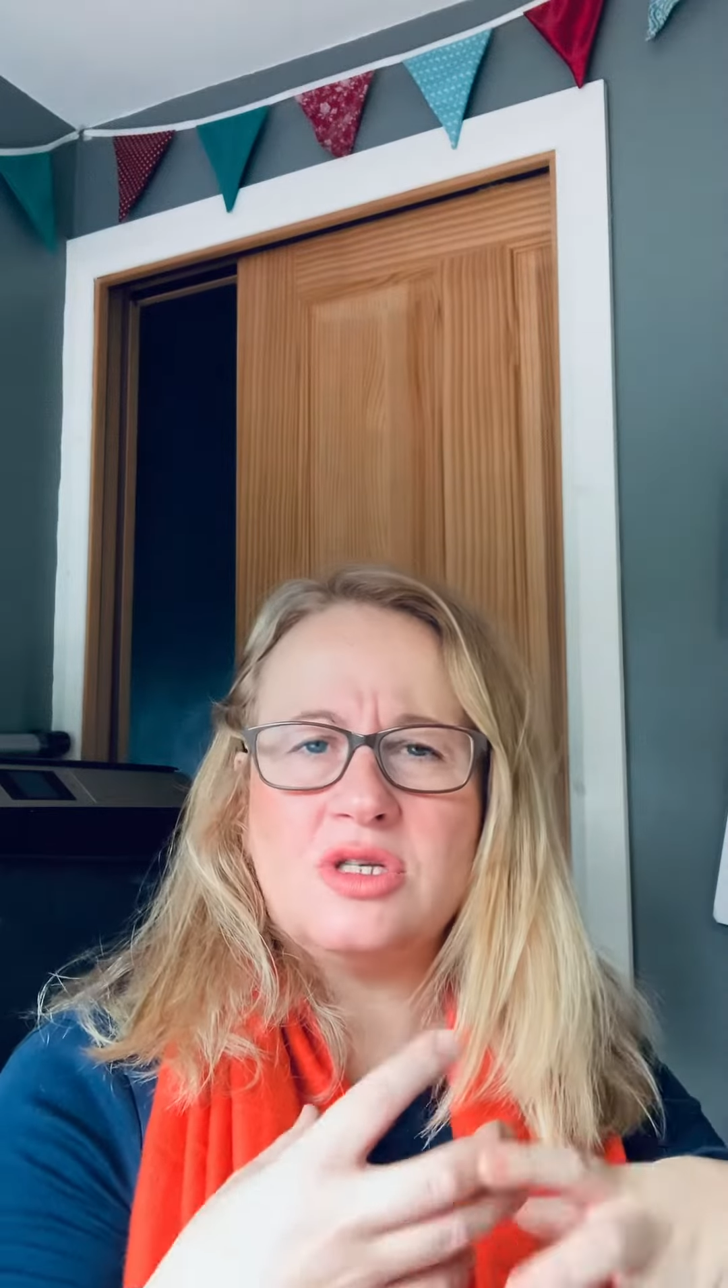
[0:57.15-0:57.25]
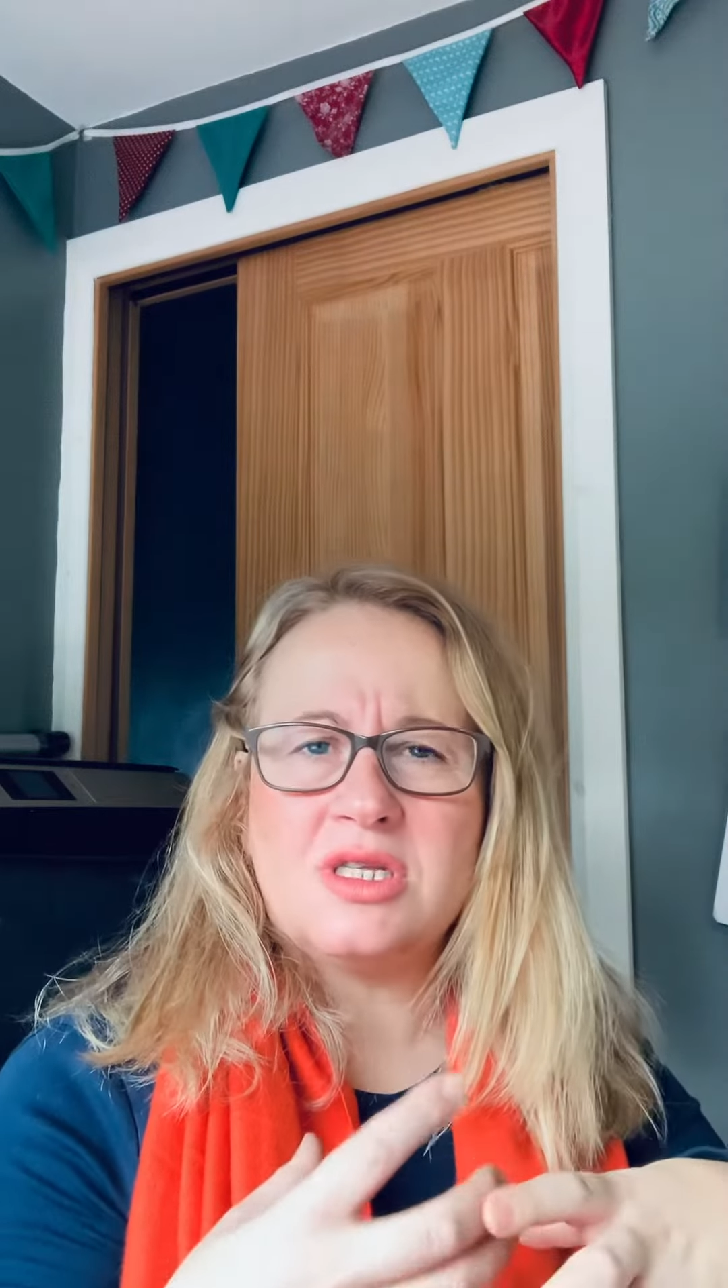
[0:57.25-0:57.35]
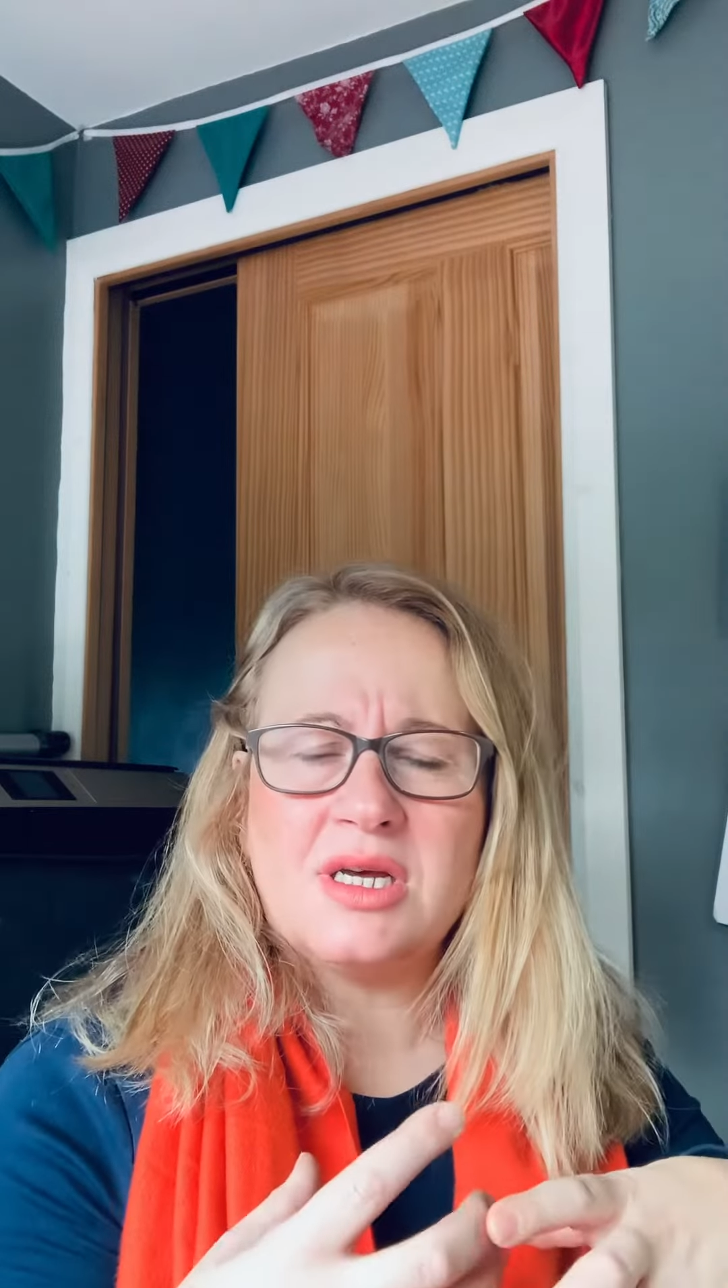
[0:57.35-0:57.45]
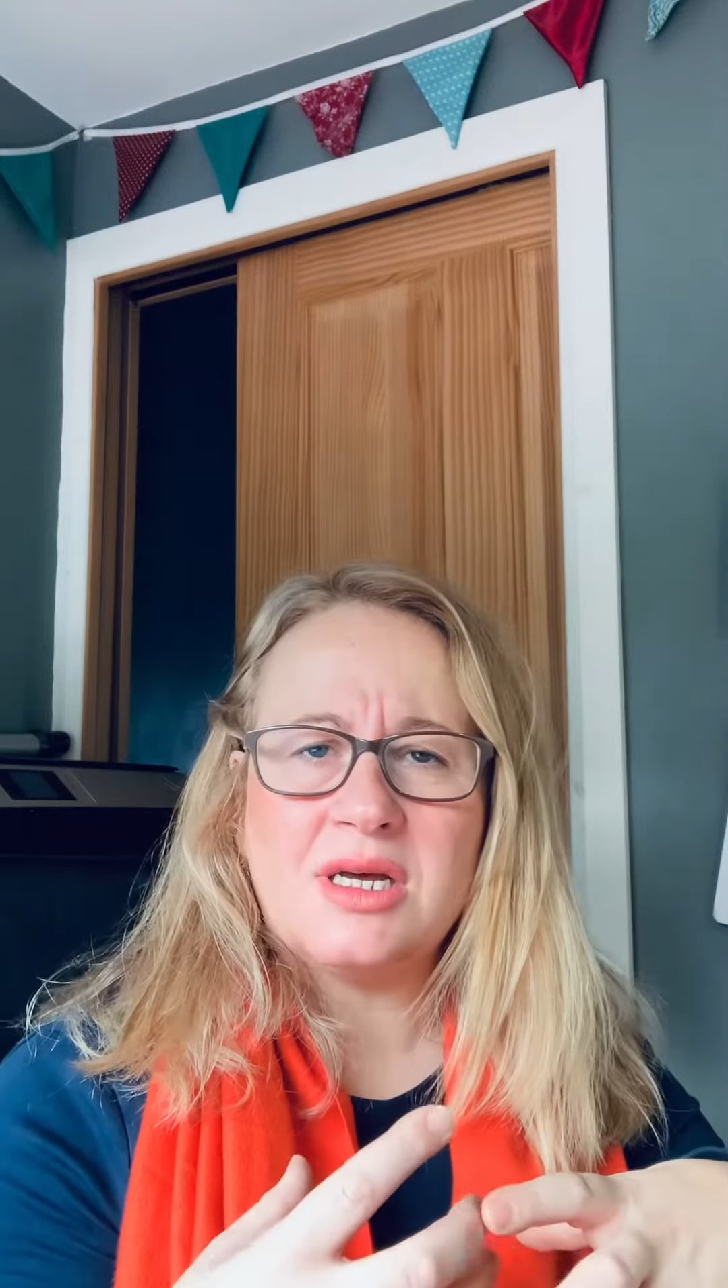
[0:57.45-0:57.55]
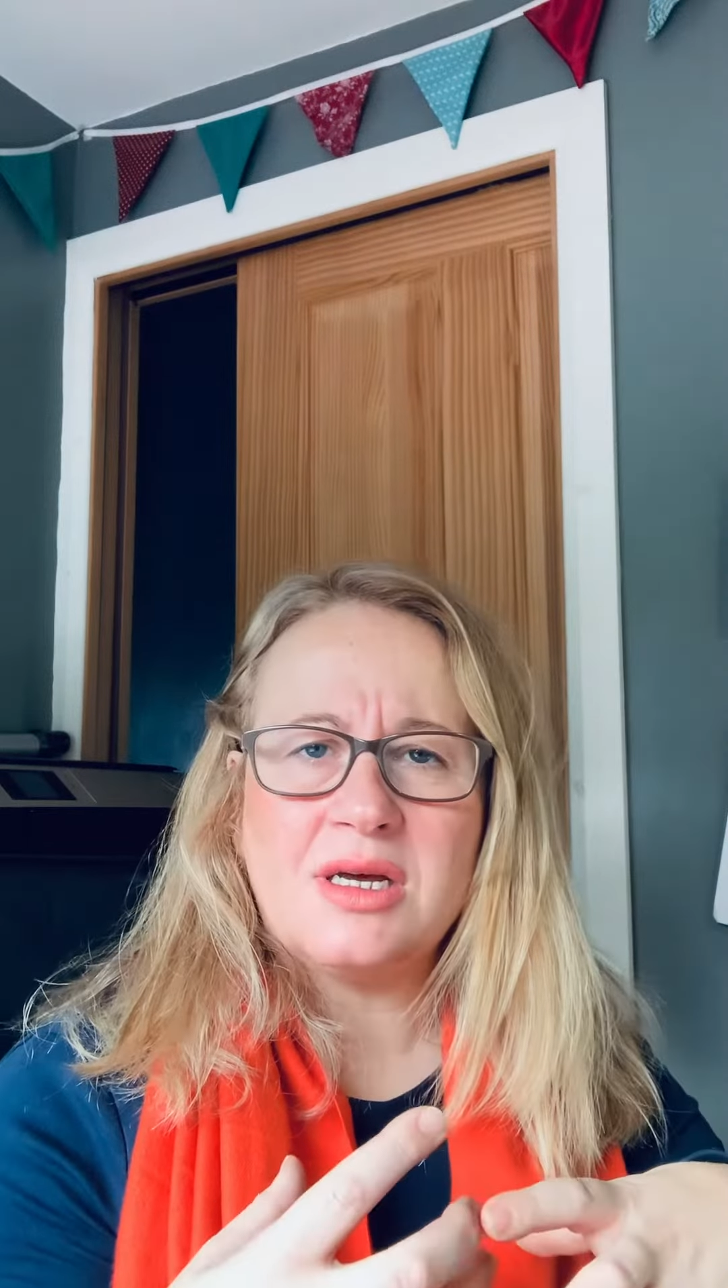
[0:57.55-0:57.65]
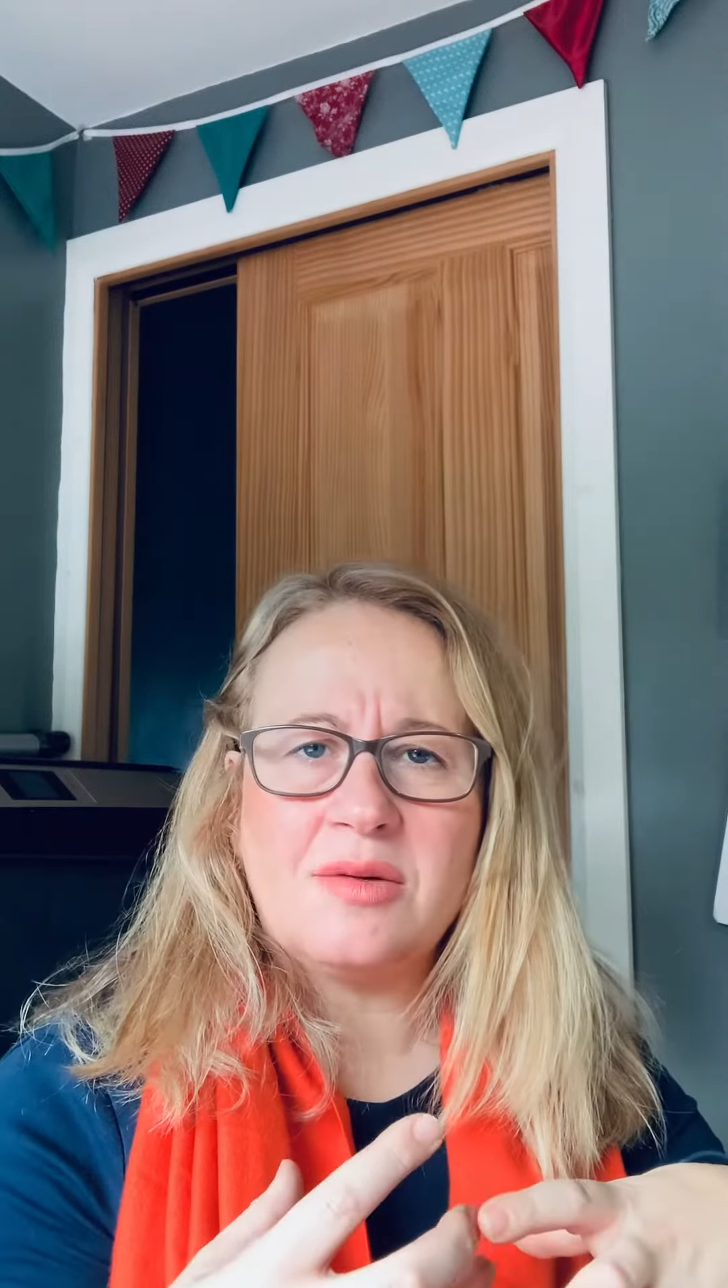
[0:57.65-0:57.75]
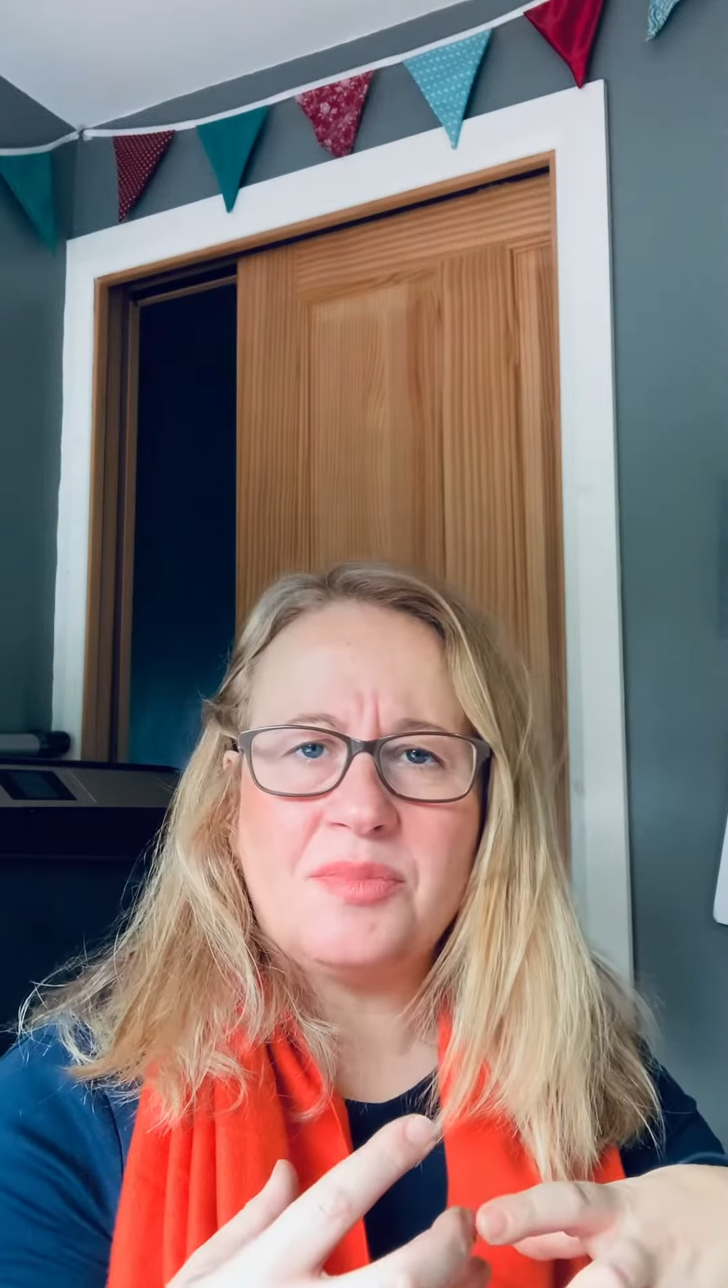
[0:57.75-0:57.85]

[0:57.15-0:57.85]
thing